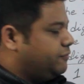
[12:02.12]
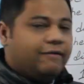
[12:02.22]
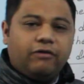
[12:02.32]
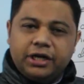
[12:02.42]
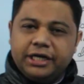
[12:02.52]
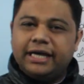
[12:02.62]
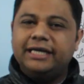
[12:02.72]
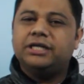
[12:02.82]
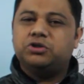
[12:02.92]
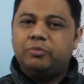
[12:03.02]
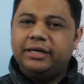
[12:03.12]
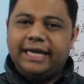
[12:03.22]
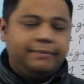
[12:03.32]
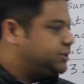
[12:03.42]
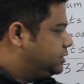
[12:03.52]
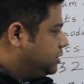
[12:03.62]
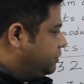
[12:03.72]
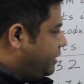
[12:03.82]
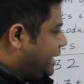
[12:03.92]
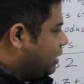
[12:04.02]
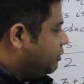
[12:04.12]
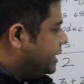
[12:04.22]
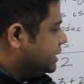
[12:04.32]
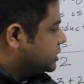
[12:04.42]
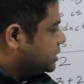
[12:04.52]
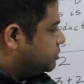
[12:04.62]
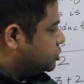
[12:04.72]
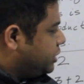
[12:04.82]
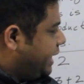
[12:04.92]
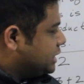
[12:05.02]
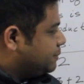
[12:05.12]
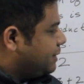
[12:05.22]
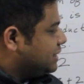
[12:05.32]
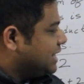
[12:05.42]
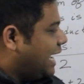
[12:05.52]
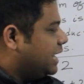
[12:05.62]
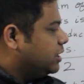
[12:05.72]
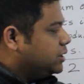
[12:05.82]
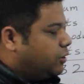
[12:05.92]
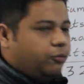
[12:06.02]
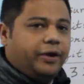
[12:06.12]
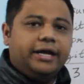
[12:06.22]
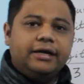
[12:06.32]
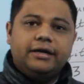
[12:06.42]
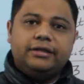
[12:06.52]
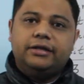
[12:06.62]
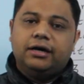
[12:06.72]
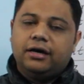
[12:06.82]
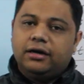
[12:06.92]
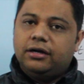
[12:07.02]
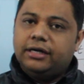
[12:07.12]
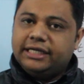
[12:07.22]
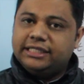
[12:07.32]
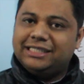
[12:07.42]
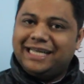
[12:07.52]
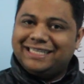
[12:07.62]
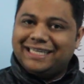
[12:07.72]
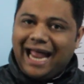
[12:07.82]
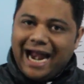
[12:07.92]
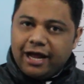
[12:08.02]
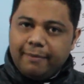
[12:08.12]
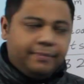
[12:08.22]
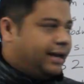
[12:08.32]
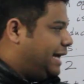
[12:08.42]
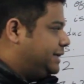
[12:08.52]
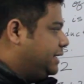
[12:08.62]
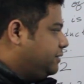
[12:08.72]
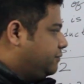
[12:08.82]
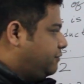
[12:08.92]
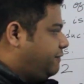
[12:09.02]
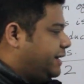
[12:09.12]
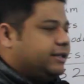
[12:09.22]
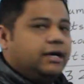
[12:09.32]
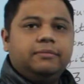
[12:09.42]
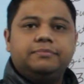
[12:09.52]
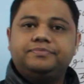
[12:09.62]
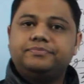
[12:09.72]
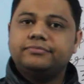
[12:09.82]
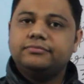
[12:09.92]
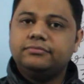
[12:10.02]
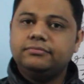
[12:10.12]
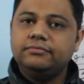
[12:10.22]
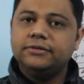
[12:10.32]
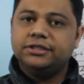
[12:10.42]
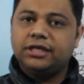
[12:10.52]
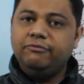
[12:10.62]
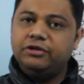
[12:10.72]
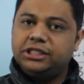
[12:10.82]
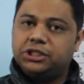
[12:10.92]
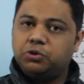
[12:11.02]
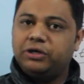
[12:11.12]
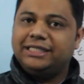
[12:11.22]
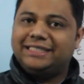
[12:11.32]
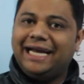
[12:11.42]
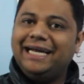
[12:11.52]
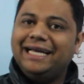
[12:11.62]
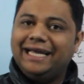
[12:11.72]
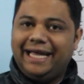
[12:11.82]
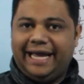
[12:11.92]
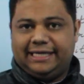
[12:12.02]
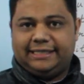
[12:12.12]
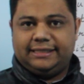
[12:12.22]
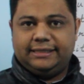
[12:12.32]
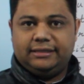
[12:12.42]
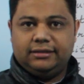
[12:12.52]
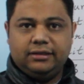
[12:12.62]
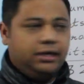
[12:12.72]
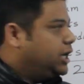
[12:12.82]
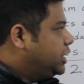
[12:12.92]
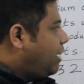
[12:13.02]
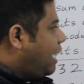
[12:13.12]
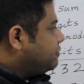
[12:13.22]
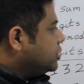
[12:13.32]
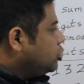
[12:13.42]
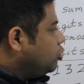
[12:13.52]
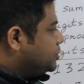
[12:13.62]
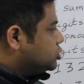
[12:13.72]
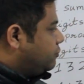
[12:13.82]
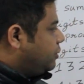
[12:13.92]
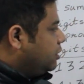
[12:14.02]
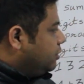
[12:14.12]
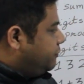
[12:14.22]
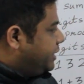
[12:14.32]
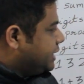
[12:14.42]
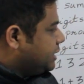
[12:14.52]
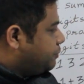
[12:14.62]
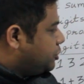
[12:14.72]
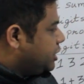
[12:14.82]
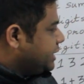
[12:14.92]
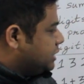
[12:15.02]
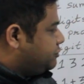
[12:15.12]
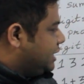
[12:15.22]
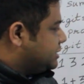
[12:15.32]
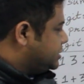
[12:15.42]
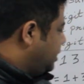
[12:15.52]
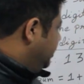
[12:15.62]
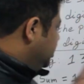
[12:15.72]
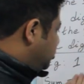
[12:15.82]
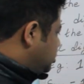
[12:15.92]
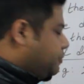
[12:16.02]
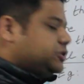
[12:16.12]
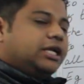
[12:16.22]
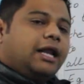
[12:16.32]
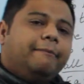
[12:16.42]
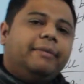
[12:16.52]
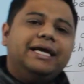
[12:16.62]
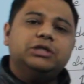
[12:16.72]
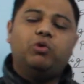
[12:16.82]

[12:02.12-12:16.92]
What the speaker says: we have already done it so many times. We are calculating the sum. So S plus R, where the digits get add up and then we find the sum which is stored inside S. Now after the loop is over, we get the product as well as the sum. Now suppose the number is